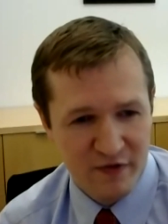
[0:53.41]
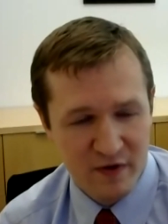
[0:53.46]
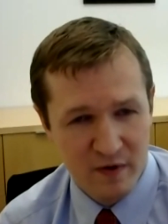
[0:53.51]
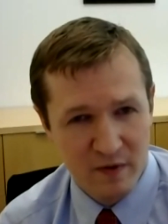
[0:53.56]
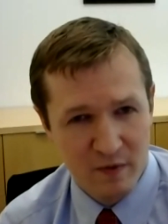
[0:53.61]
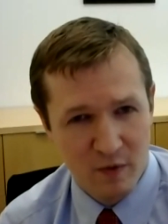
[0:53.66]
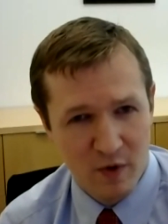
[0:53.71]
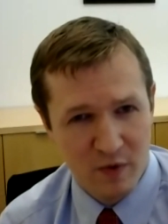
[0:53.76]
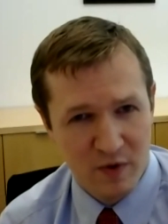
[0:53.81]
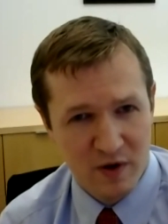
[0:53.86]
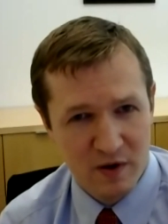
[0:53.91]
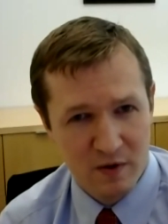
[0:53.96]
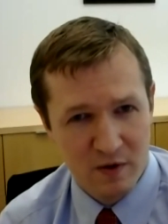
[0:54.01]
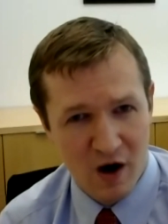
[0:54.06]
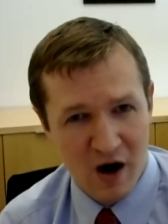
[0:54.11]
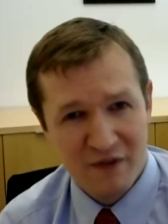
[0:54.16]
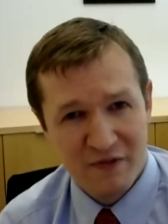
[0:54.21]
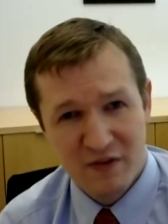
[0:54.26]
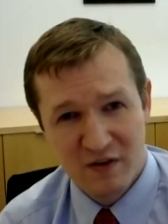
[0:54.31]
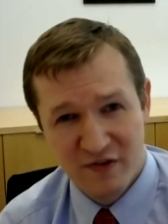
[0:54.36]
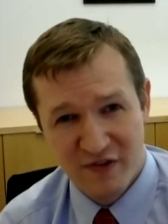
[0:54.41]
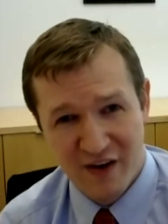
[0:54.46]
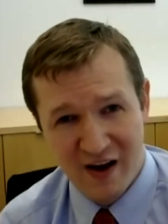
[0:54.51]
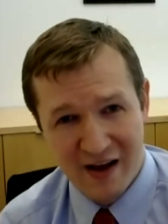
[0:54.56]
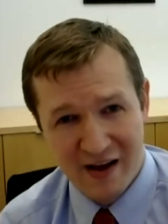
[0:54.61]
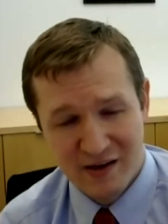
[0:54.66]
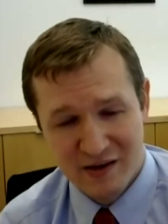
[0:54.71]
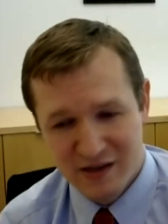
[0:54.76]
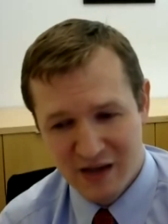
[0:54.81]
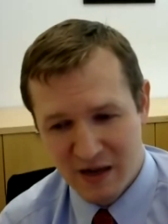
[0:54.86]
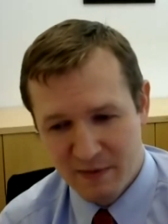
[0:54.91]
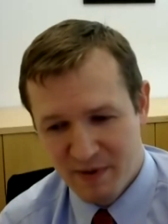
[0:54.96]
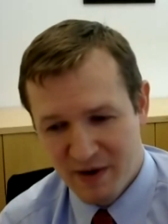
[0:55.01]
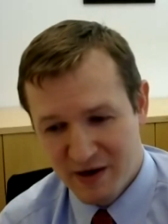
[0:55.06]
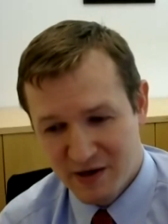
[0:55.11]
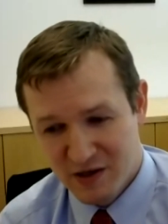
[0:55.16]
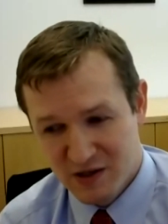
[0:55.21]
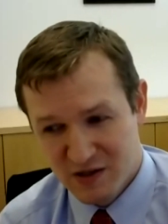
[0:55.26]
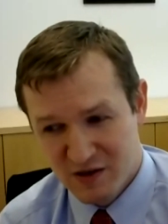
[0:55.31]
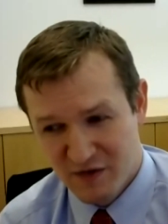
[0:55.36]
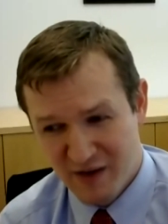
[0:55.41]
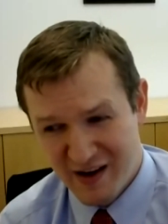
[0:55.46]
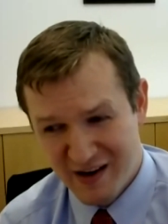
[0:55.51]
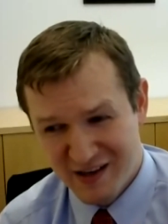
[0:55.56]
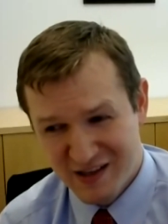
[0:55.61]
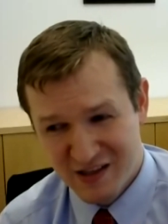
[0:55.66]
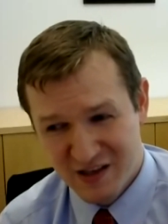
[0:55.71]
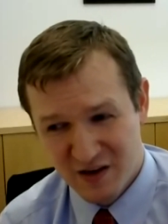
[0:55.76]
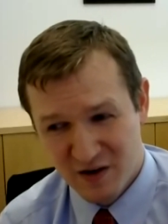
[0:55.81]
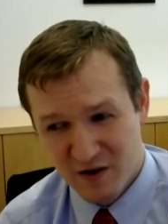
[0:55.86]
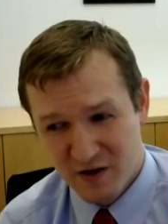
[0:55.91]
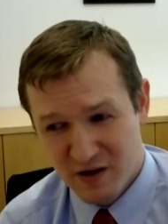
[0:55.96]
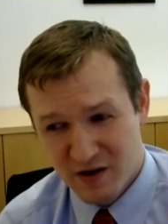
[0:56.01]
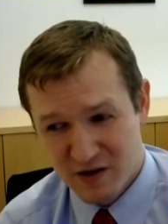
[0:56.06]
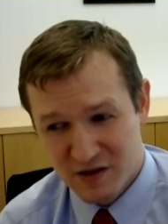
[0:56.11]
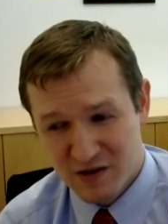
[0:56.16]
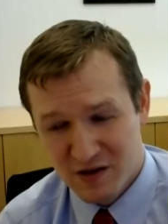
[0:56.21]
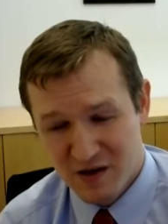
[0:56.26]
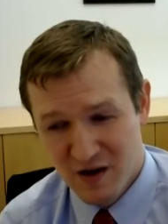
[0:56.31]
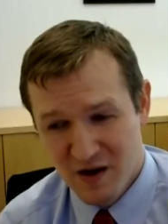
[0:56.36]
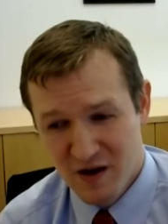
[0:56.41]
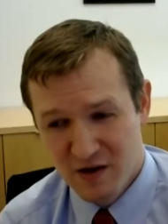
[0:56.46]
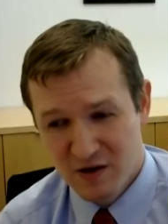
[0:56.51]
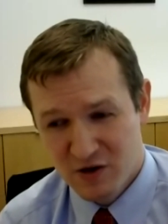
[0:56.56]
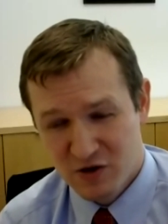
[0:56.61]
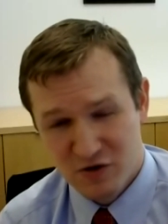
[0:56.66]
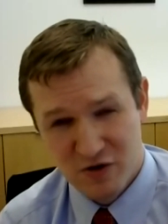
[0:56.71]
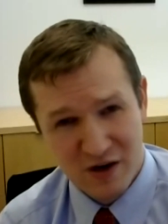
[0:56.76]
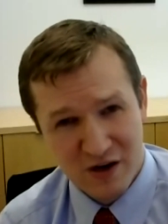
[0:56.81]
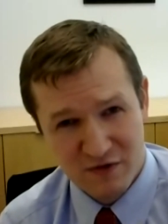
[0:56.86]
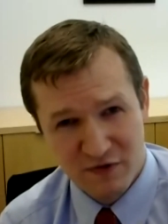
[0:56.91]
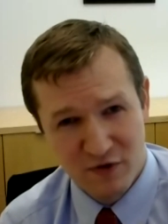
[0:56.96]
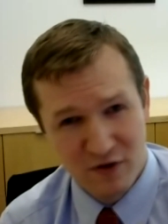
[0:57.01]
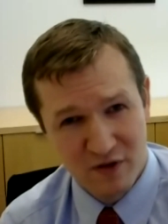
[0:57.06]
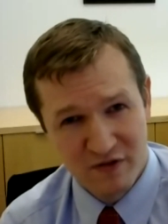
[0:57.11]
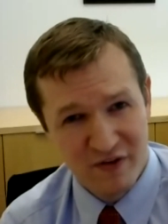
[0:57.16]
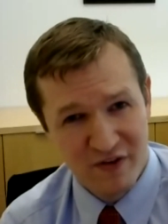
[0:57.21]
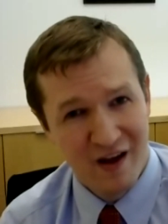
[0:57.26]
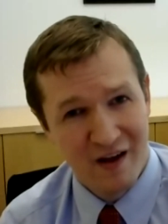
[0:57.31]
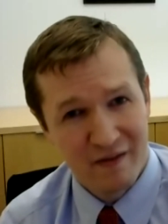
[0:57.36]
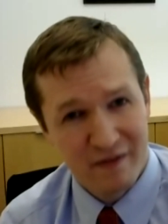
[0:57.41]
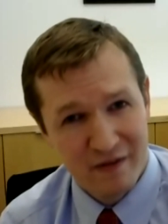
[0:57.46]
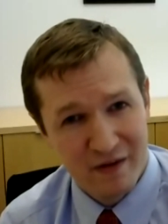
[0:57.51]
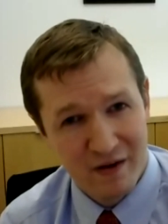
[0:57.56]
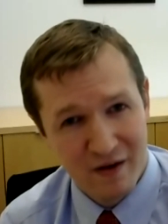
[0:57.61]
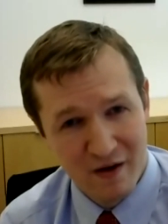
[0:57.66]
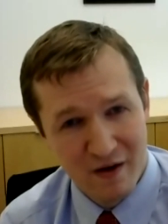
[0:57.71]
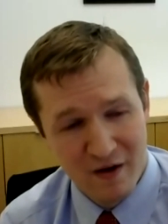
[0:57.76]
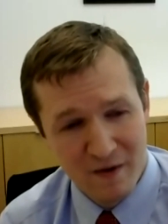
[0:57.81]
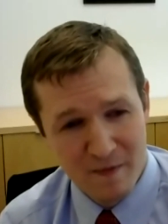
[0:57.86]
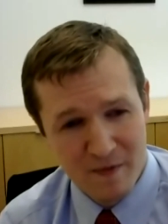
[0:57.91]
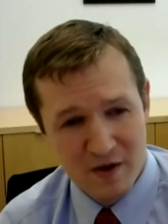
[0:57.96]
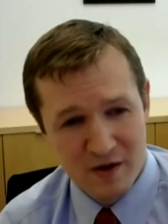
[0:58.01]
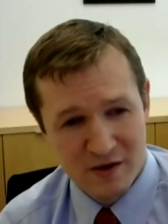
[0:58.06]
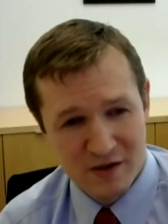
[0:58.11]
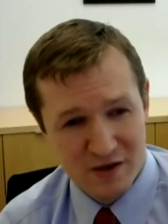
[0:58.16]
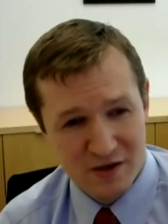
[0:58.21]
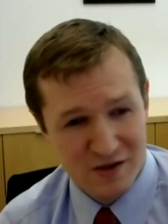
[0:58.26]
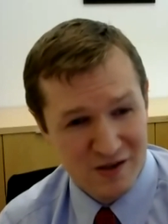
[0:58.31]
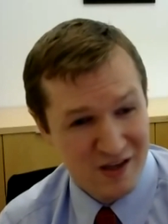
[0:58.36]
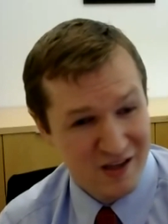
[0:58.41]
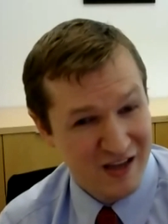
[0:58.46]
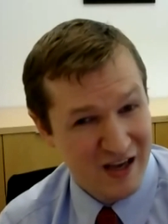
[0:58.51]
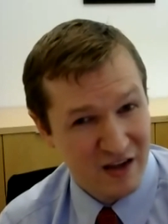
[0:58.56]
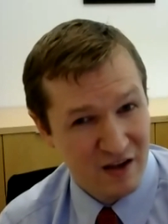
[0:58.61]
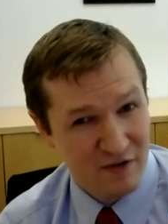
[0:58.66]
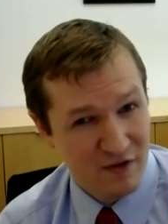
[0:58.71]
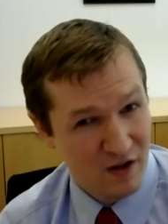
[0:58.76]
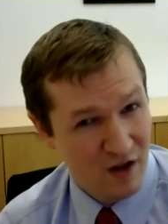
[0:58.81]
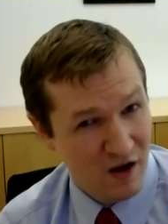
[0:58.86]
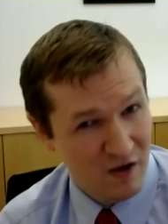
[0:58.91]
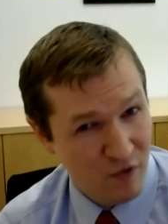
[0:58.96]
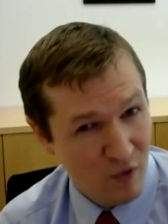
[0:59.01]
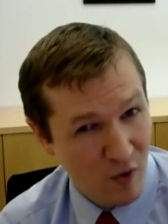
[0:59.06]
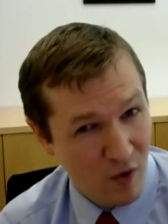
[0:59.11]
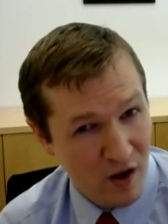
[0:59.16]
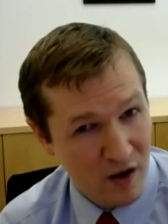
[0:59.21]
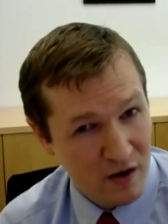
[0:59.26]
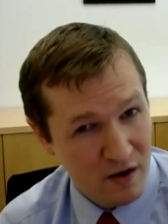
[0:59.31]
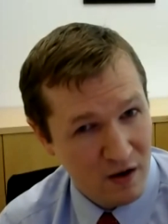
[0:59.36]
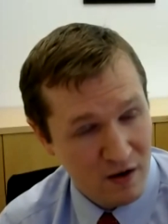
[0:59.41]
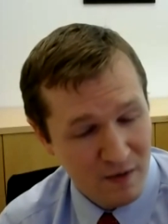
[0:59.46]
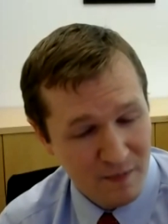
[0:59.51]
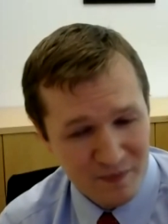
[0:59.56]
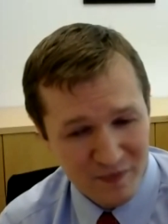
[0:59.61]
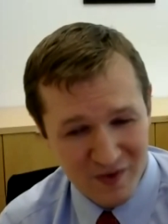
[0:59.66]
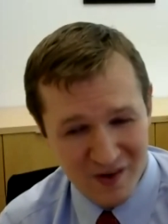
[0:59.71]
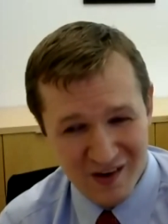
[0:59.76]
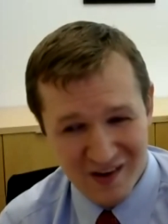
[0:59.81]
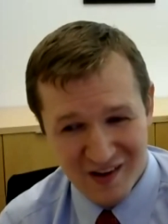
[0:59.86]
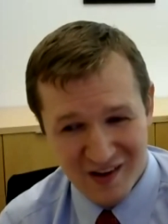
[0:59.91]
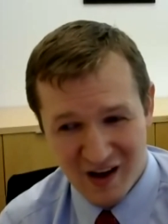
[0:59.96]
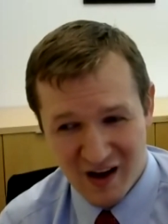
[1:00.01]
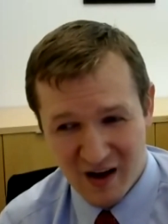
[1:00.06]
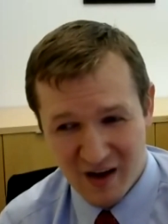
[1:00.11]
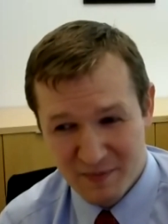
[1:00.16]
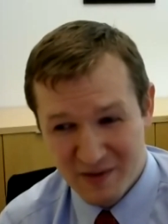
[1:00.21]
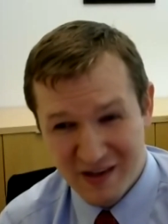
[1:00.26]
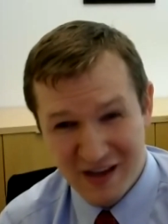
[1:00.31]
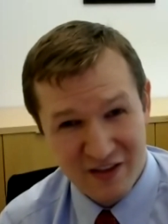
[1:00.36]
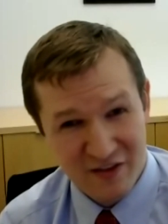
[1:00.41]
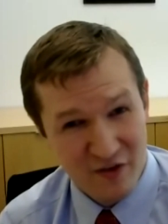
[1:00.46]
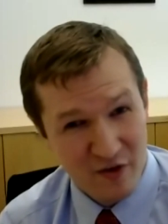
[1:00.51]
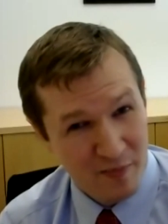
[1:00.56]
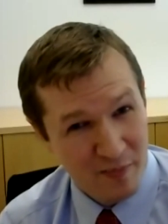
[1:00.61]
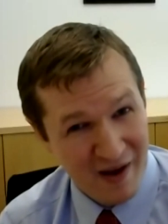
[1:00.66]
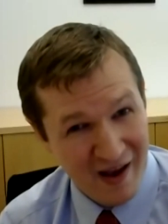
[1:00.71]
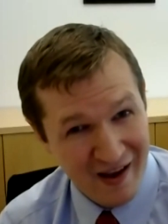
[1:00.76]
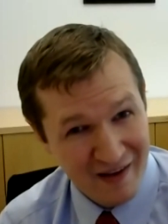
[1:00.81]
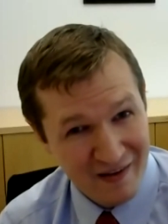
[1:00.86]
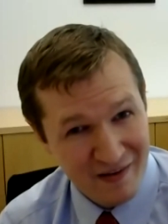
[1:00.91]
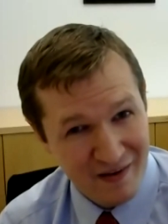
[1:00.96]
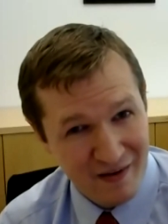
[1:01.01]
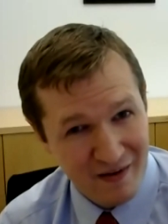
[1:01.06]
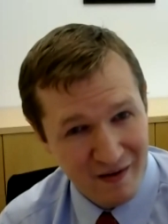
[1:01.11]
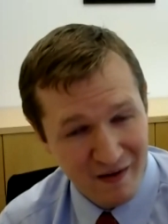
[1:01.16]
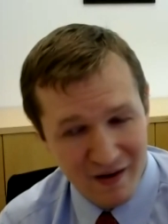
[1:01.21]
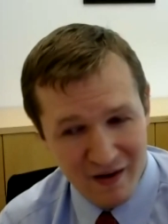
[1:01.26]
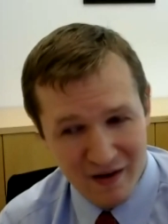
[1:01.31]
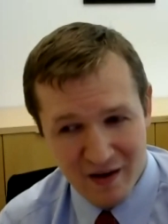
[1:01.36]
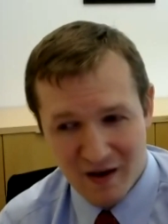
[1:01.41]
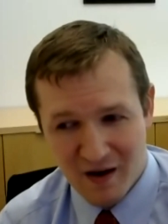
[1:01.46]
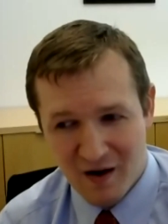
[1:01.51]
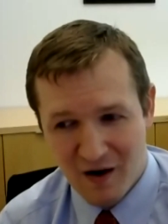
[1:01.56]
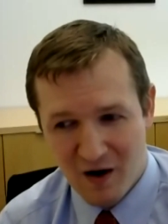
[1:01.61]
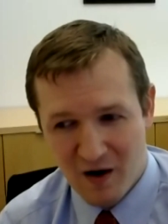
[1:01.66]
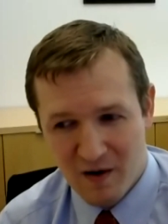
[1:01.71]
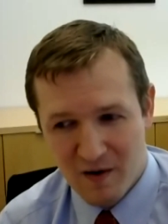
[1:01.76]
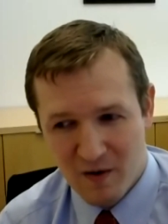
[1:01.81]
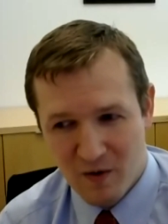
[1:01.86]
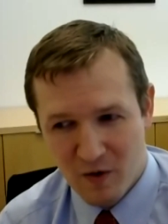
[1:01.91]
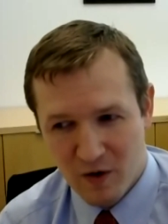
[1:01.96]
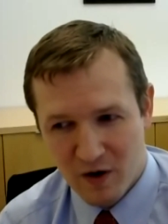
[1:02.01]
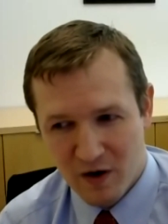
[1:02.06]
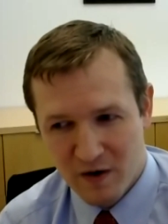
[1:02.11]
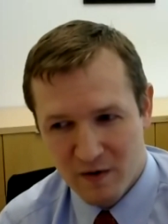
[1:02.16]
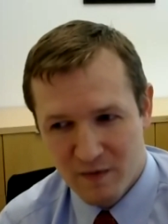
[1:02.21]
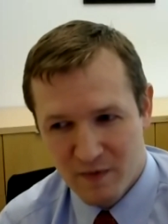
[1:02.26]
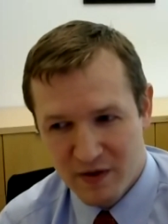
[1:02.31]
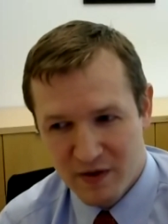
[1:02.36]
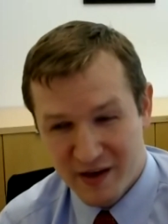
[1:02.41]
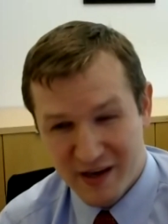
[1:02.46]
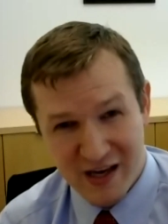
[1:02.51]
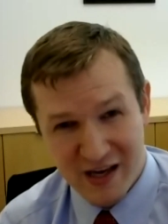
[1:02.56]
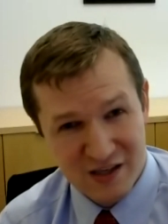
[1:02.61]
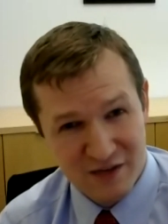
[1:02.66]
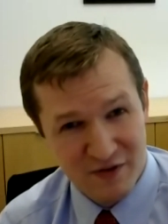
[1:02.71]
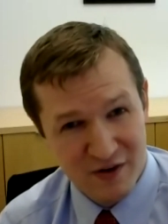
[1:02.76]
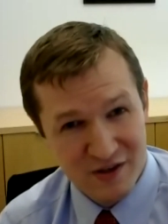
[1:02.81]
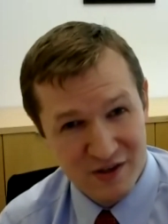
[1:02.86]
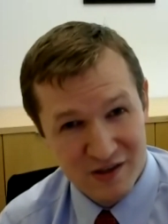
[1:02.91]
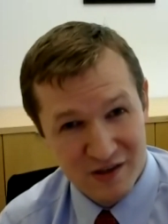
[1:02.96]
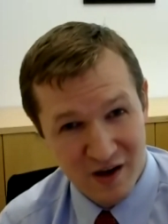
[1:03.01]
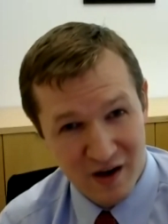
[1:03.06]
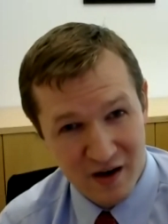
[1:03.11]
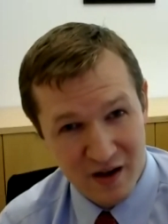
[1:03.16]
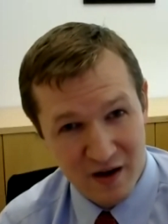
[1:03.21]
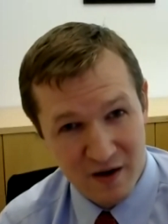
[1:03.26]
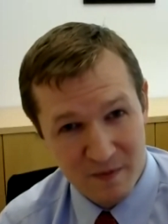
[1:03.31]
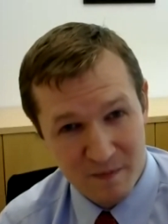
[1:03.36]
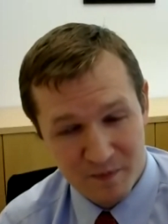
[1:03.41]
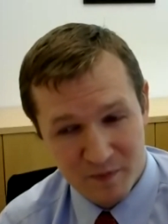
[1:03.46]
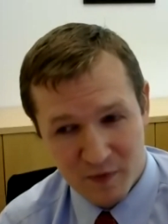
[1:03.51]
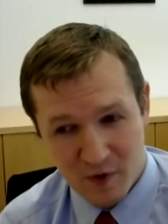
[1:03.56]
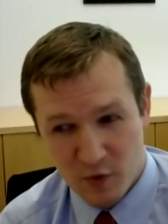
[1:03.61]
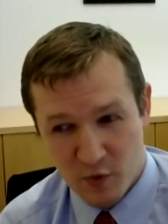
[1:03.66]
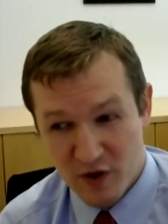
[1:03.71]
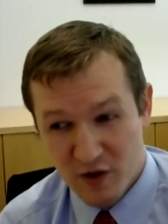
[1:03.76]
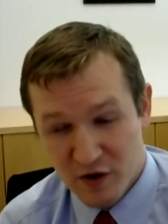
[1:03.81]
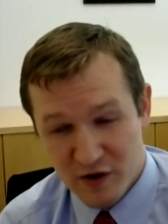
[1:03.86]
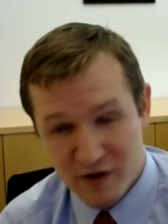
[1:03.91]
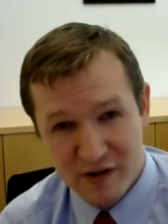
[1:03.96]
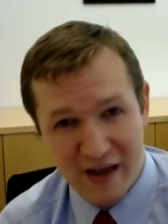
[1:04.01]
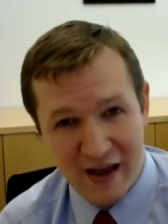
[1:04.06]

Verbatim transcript: And what we often find is that patients have had a serious stressful event such as the death of a loved one, uh, the death of a pet, uh, or in the case of our study, we looked